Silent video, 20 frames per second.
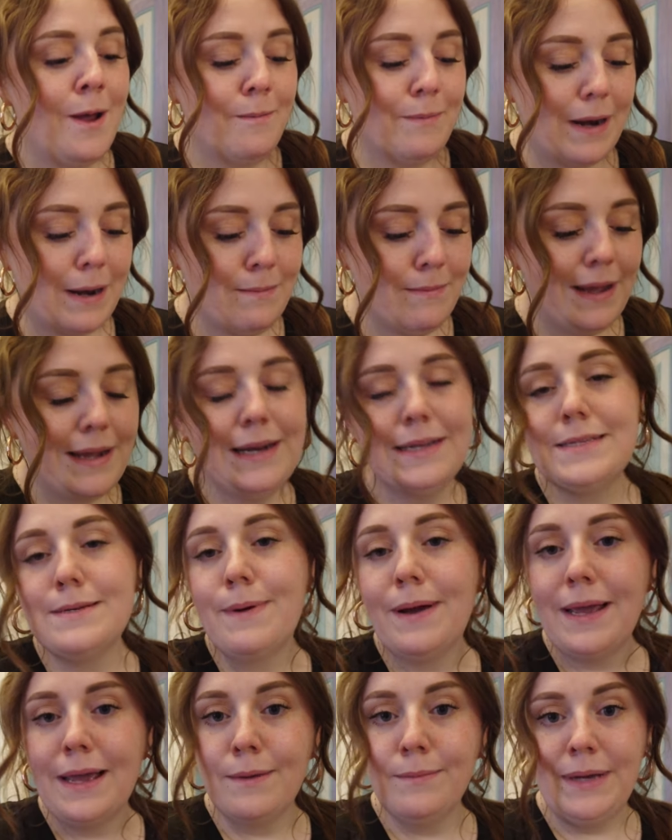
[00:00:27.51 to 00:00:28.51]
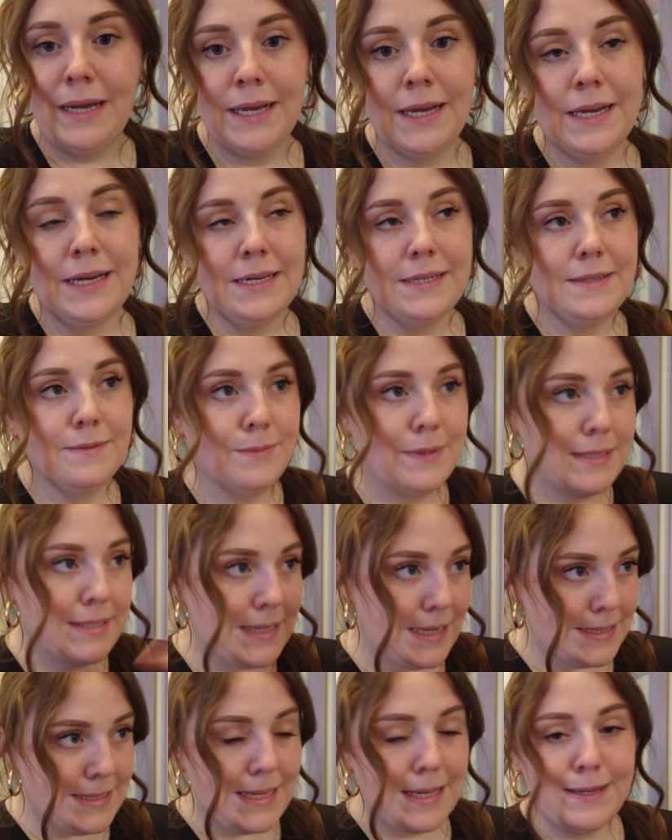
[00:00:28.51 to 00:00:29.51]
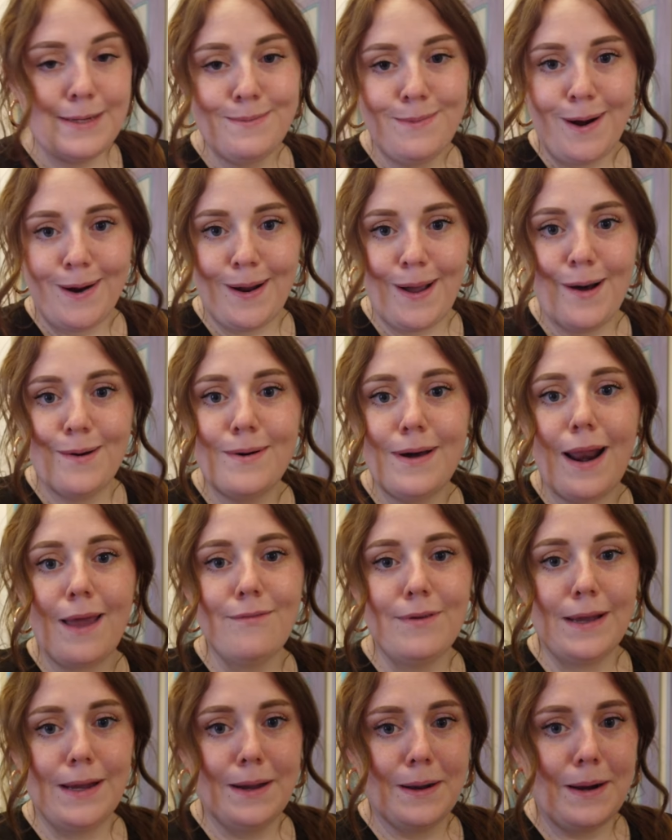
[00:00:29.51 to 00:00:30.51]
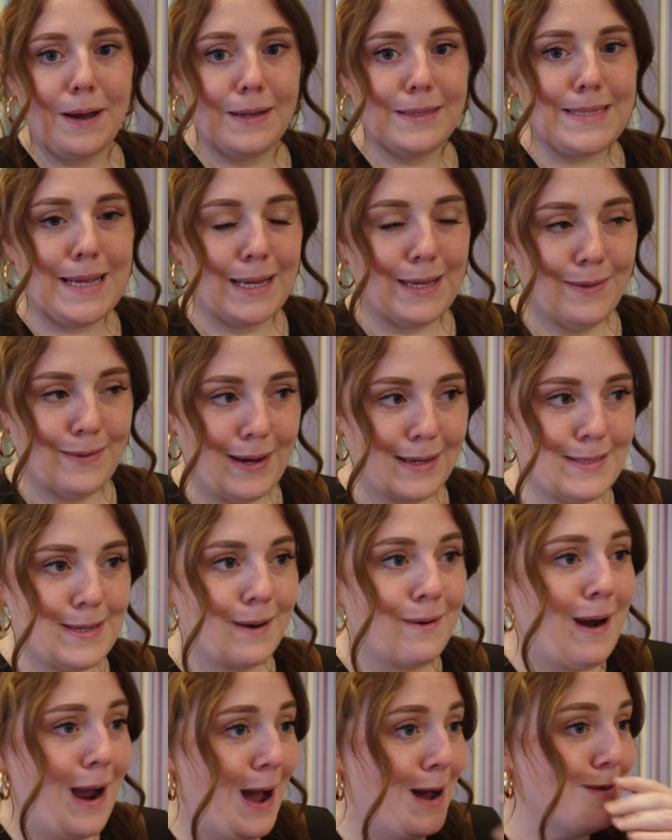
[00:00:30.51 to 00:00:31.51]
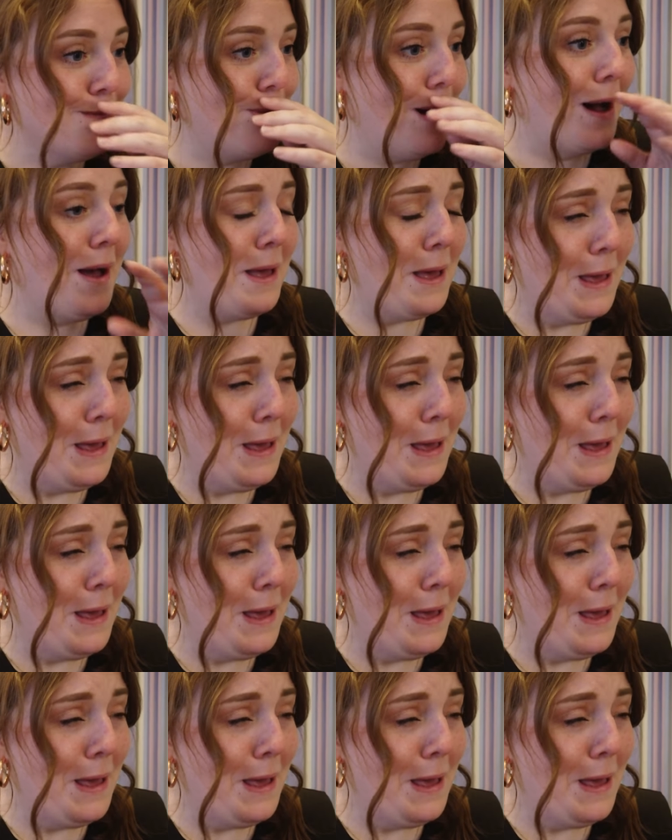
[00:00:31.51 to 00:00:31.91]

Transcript: But I made it to Miami. We set sail tomorrow, and I figured I'll take you guys around.